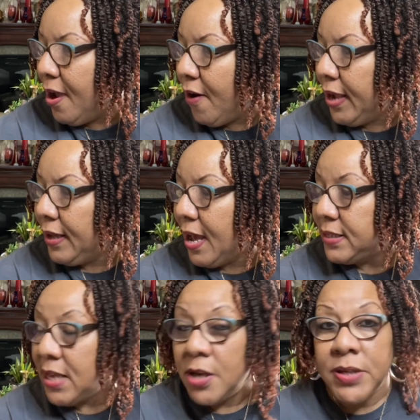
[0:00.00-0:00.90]
right,
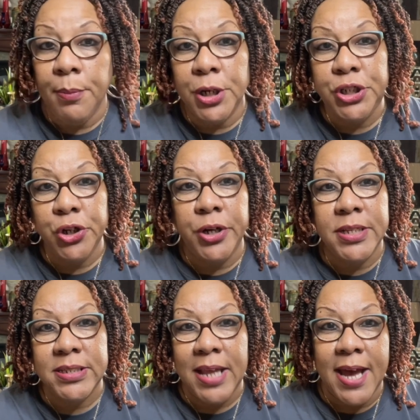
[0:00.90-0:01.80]
guys. So I'm going to show you
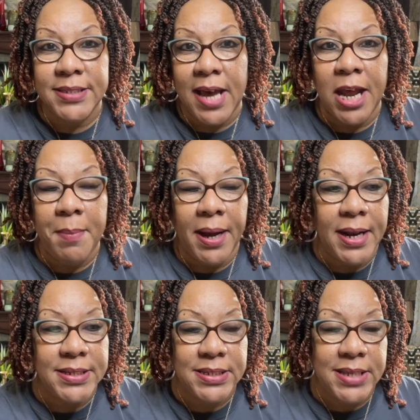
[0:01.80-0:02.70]
this last item. I got
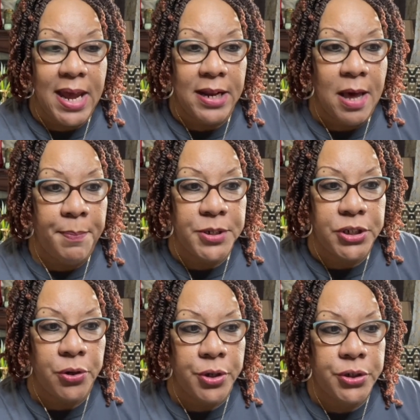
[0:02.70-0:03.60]
to stand up and
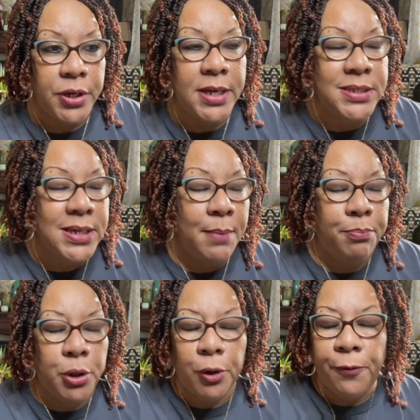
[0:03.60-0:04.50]
show it to you. It's a
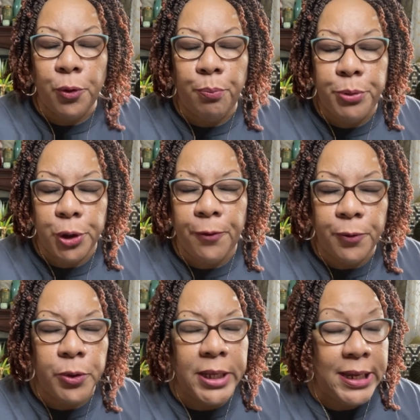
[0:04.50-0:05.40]
beautiful,
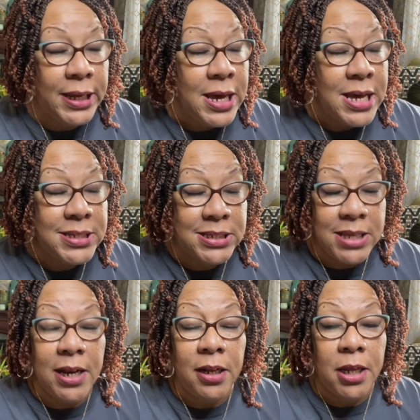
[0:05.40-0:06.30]
beautifully,
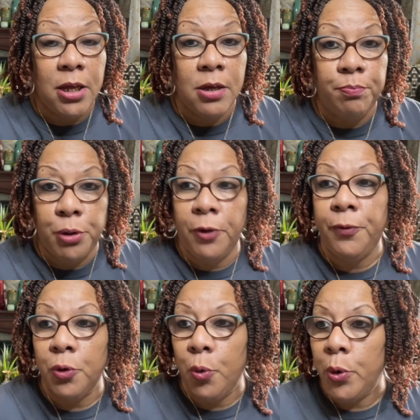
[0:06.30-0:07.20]
stunningly
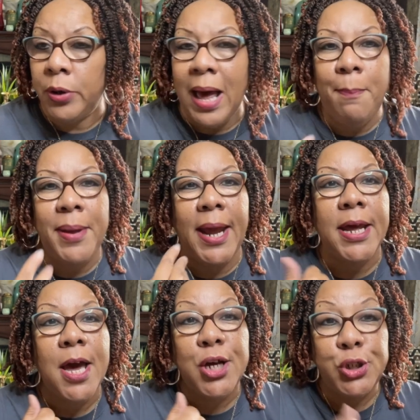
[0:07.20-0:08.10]
beautiful quilt. I paid
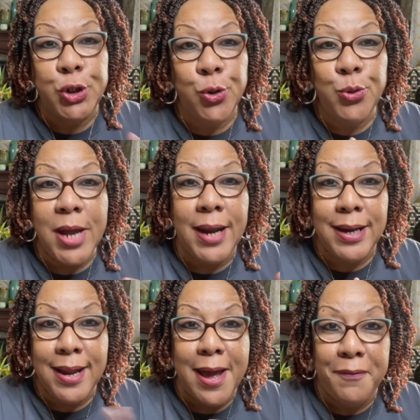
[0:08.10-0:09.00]

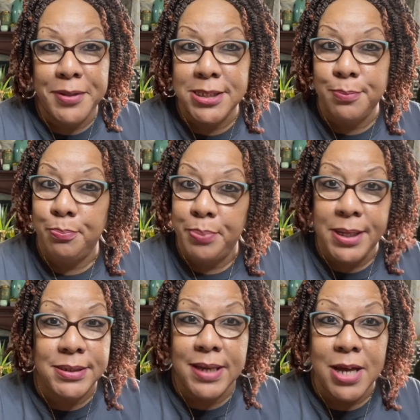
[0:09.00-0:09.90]
$2.99 for this
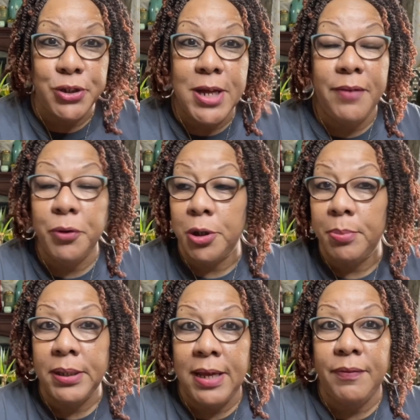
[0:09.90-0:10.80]
piece, guys. You're not even going to
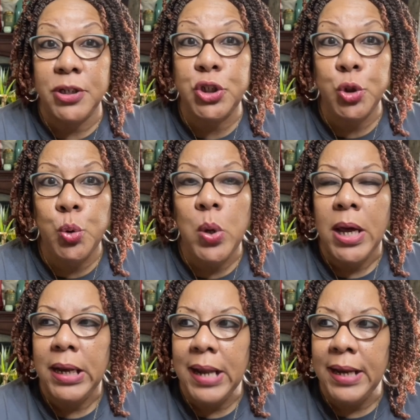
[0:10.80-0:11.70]
believe it.
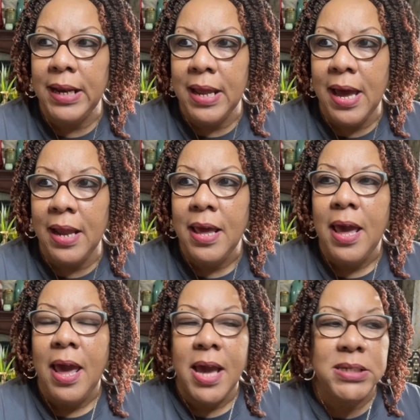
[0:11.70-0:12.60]
$2.99.
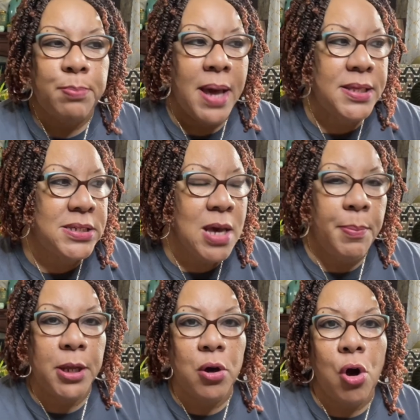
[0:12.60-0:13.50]
It's by this
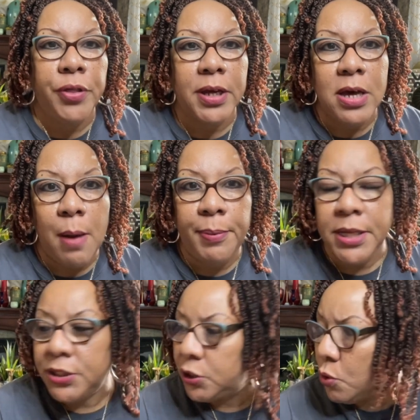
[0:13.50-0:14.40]
company called The Company
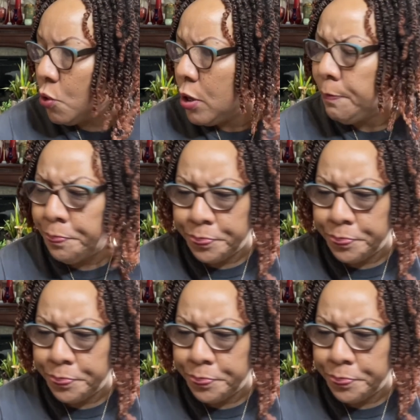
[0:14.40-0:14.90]
Store.